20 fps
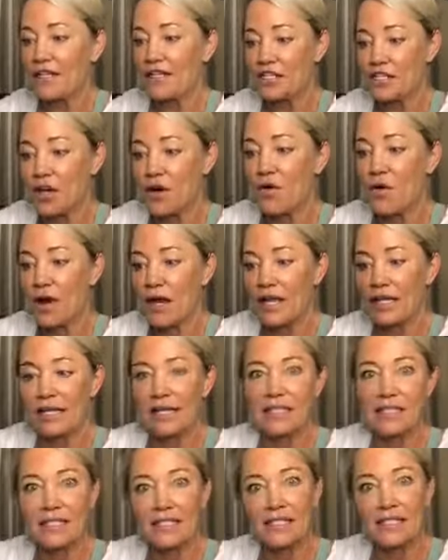and so it
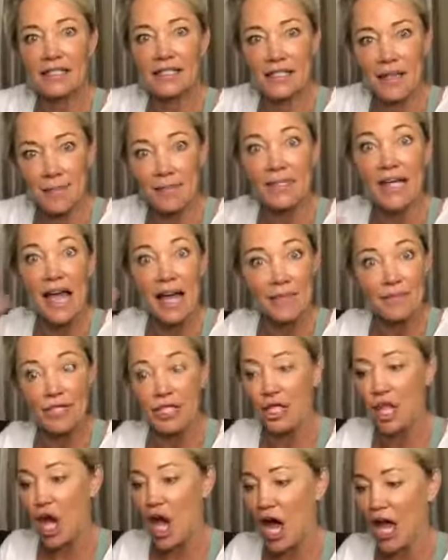gets
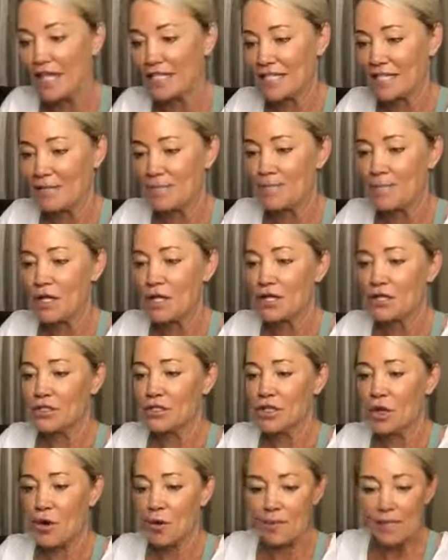sometimes lost.
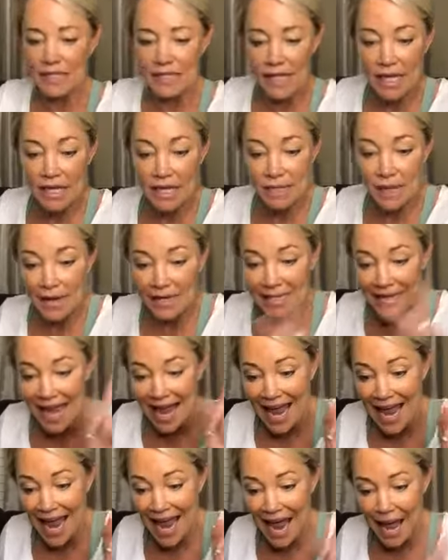So I'm going to tell you about an
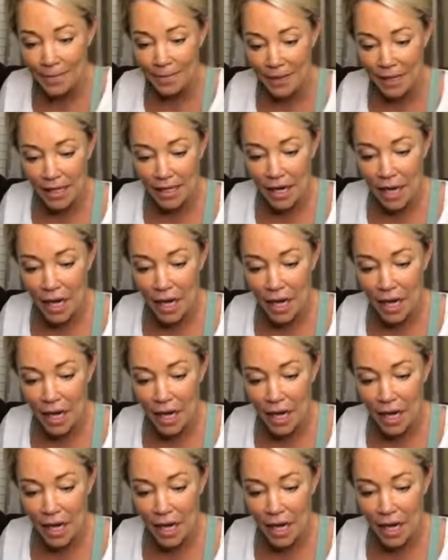app